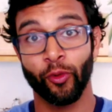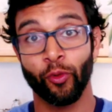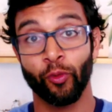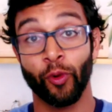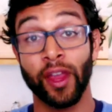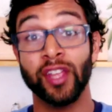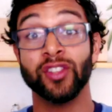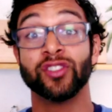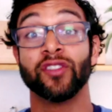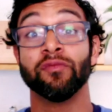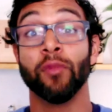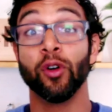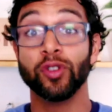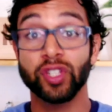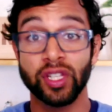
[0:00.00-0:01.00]
range of
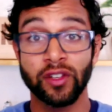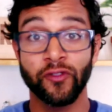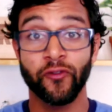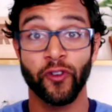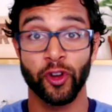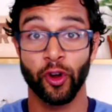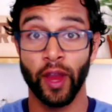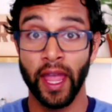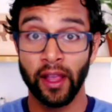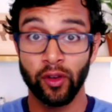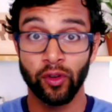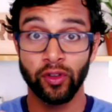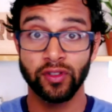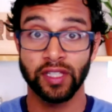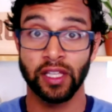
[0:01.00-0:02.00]
motion for your
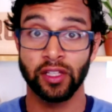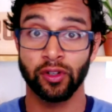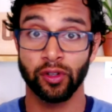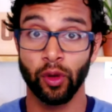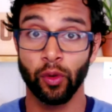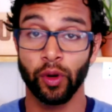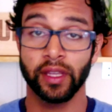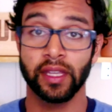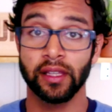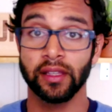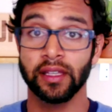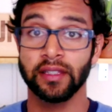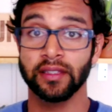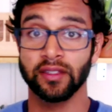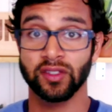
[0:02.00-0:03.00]
ankles and your lower
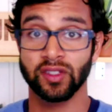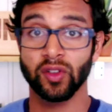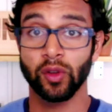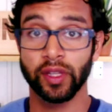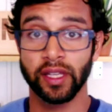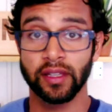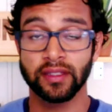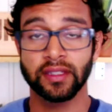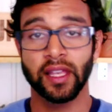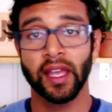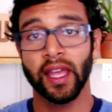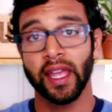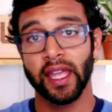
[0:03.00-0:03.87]
Achilles and soleus.